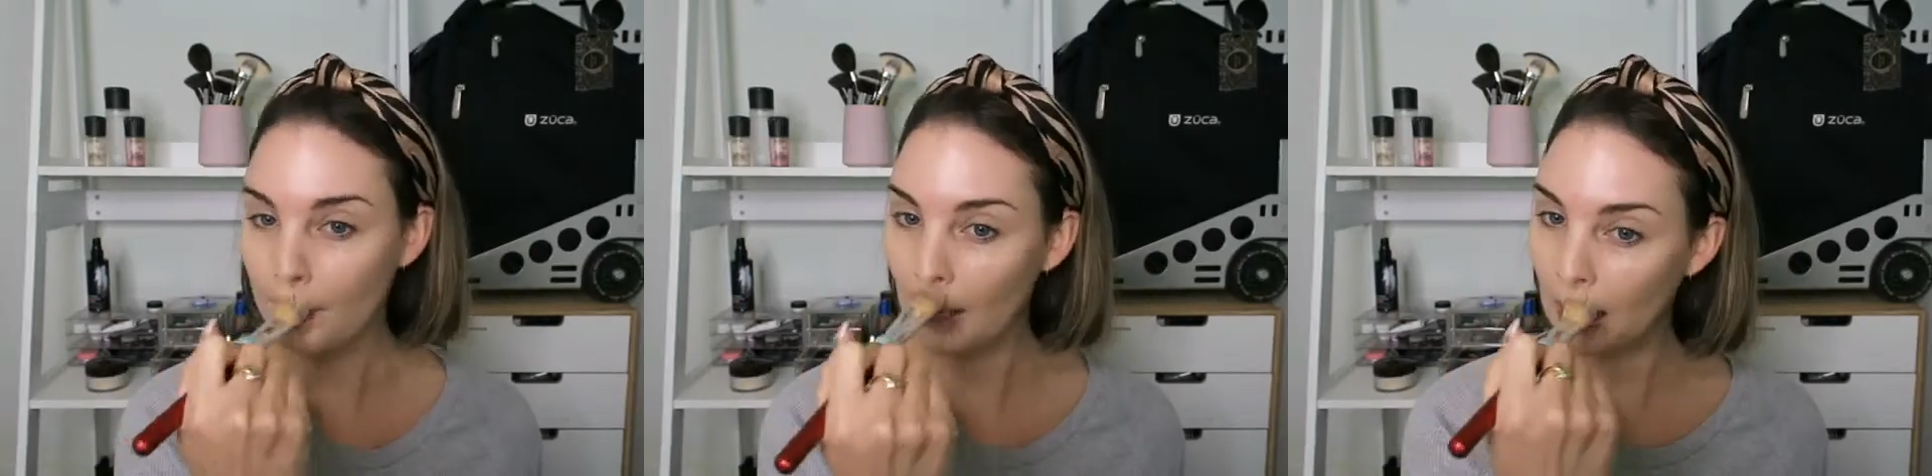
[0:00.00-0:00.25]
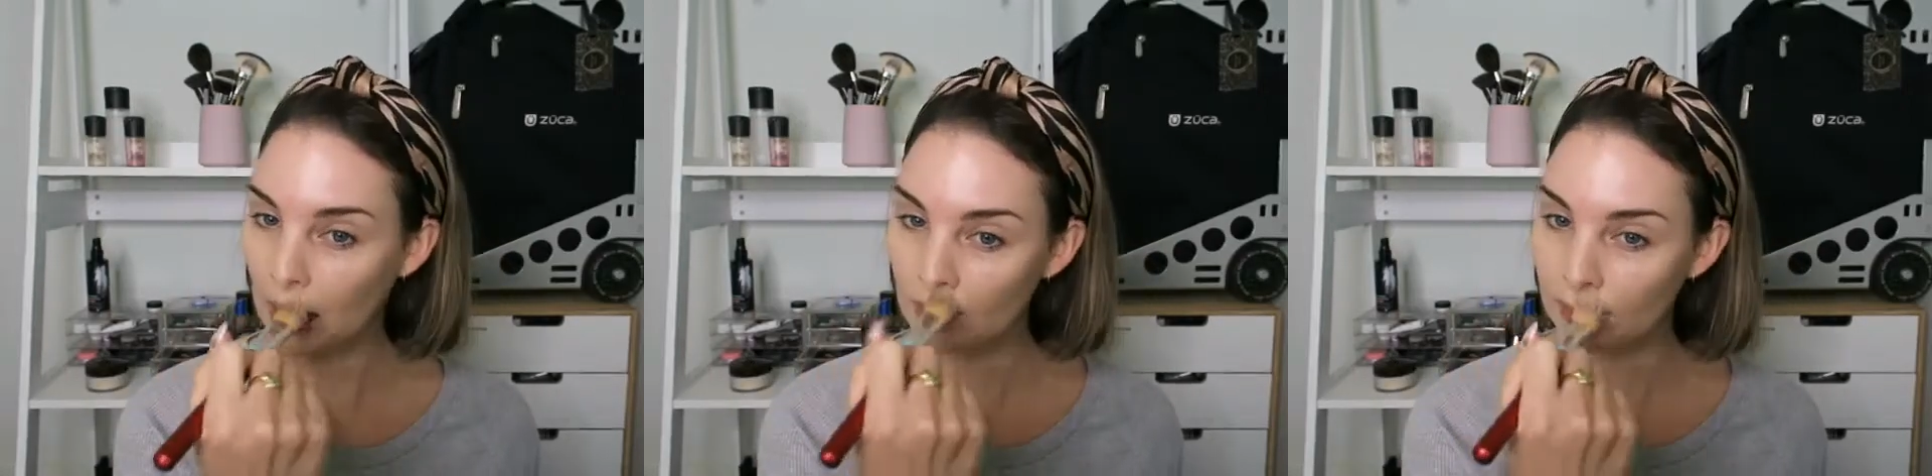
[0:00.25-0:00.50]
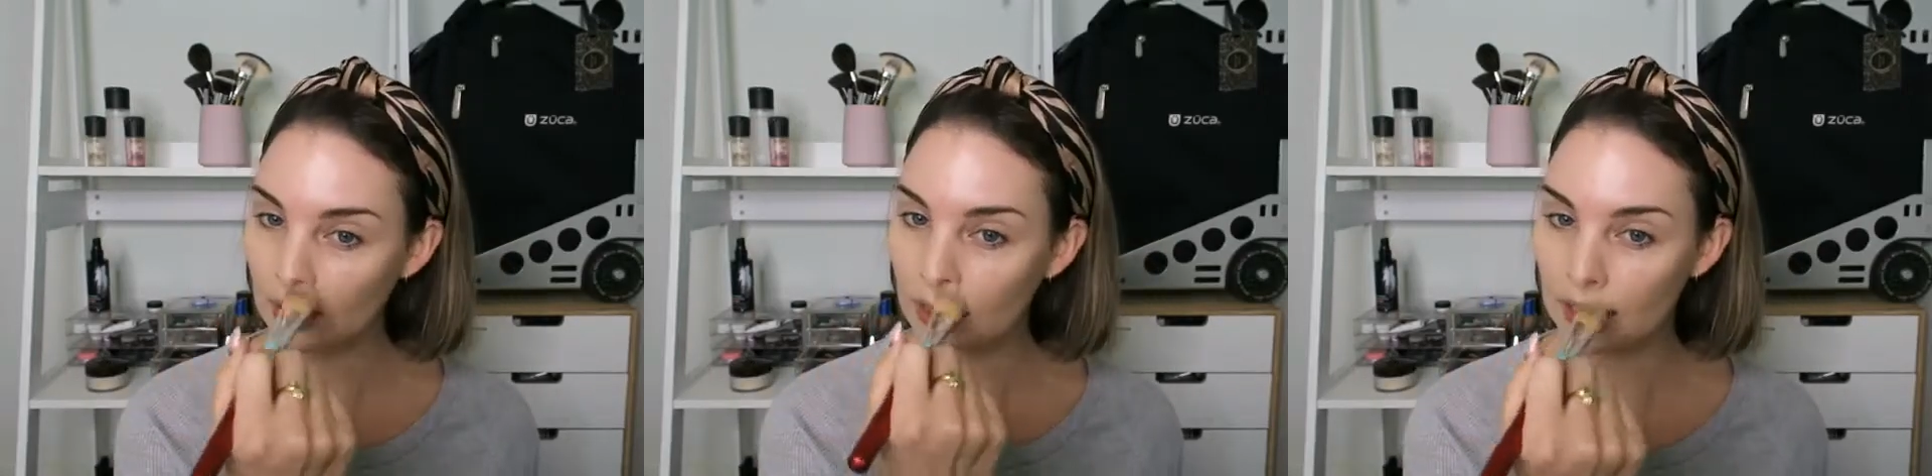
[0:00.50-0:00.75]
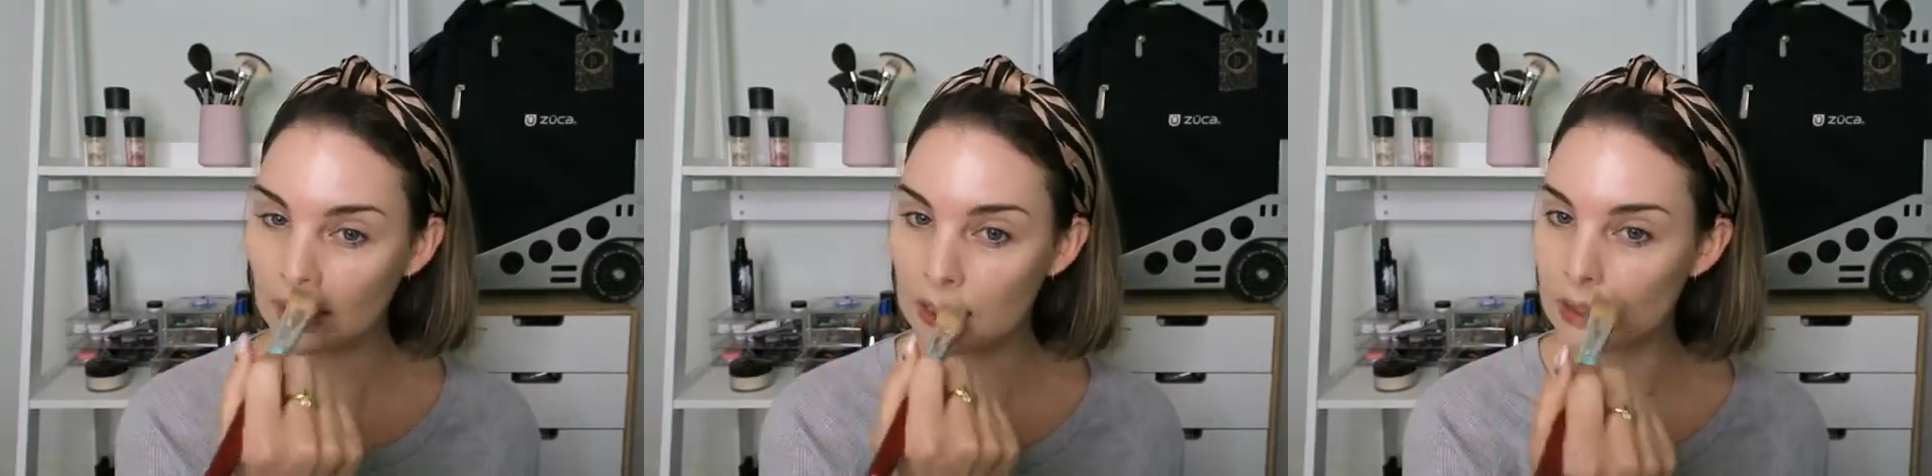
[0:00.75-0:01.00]
haven't
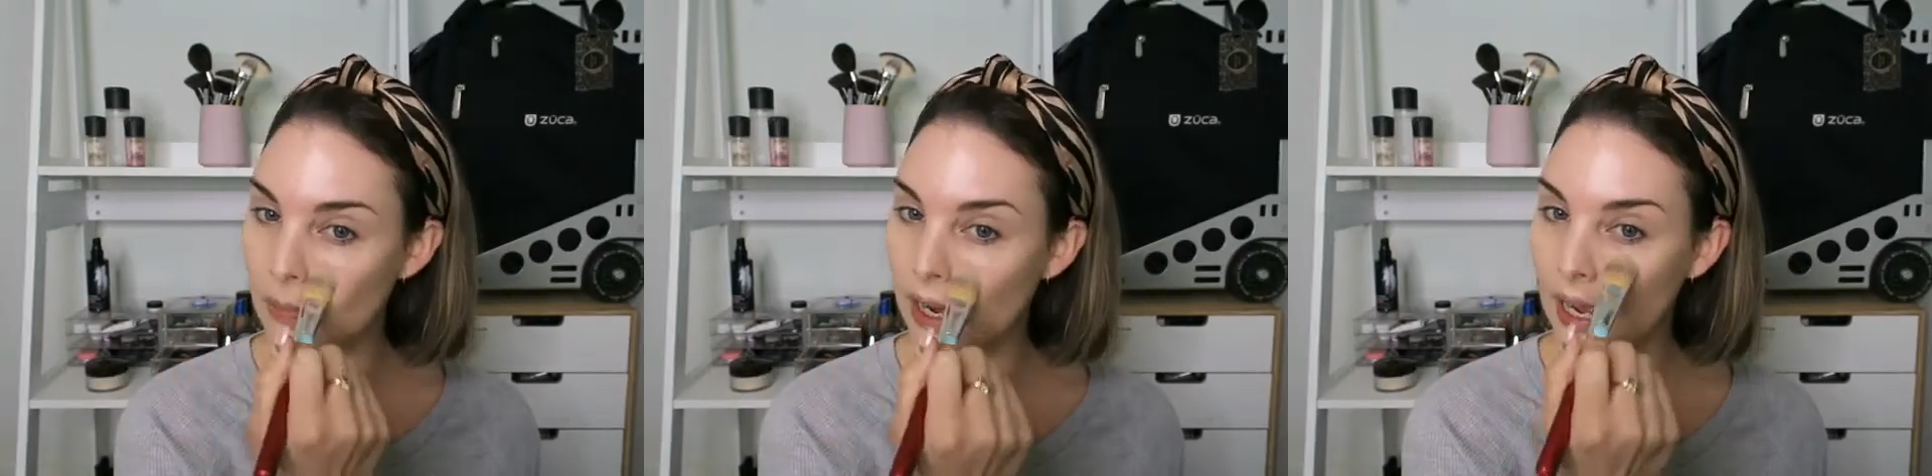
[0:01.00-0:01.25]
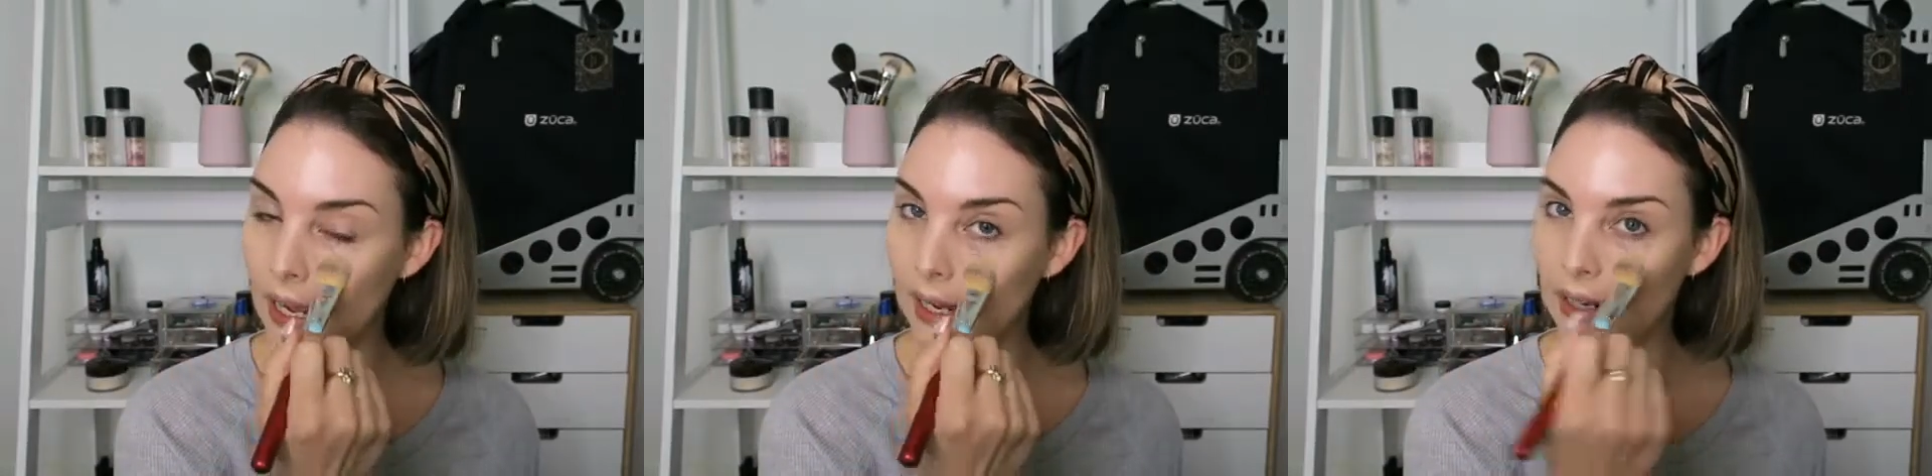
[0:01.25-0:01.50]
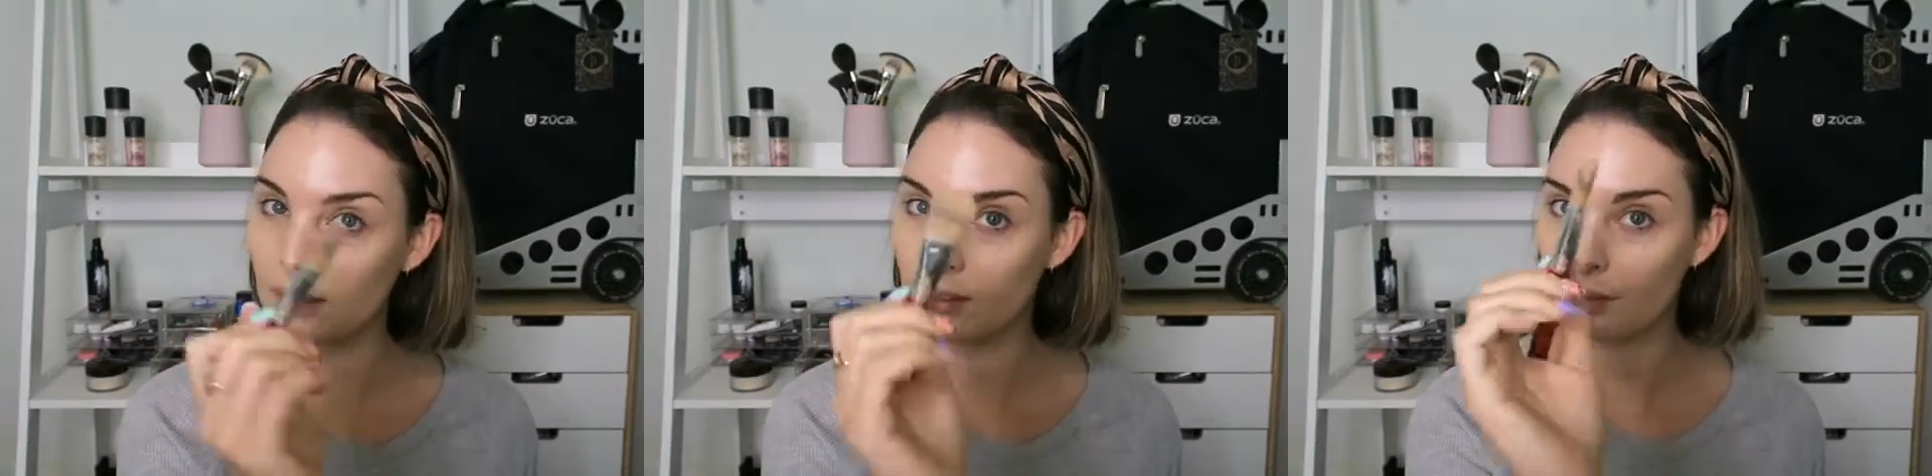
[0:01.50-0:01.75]
cleaned my